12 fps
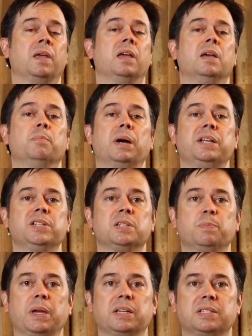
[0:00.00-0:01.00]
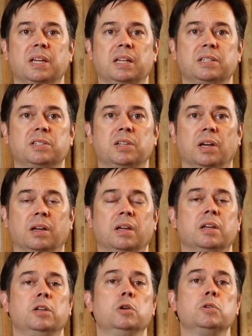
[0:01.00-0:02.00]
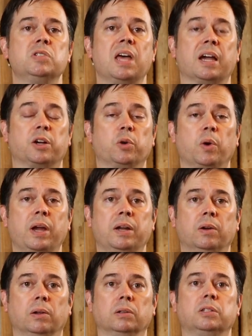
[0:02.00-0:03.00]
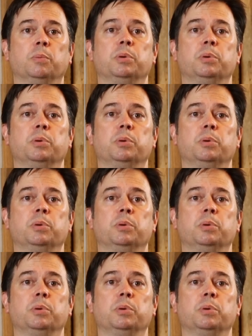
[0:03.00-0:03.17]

it might just make sense to use that cradle to